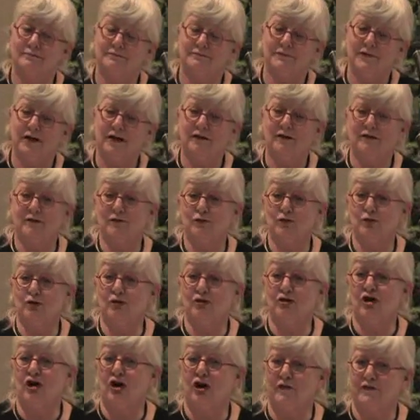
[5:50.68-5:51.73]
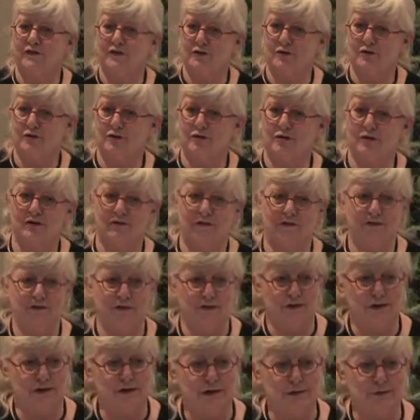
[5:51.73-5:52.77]
not a word often heard of
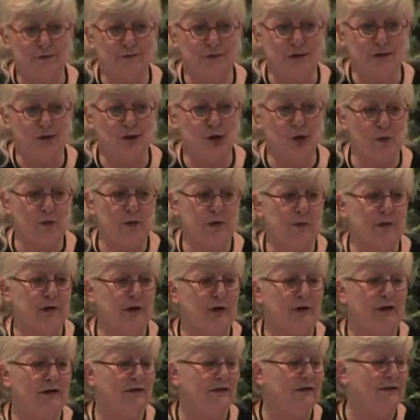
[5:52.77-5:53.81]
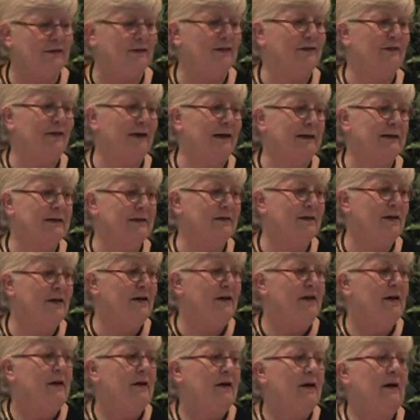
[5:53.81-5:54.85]
in corporate America, a lot,
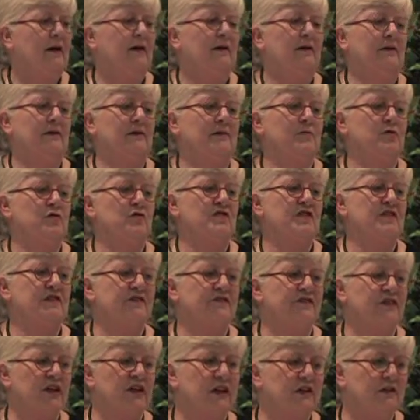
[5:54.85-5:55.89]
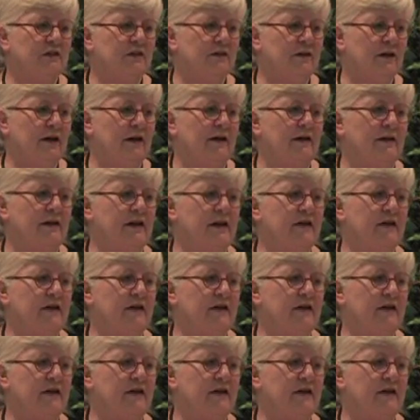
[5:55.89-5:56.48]
the most fun and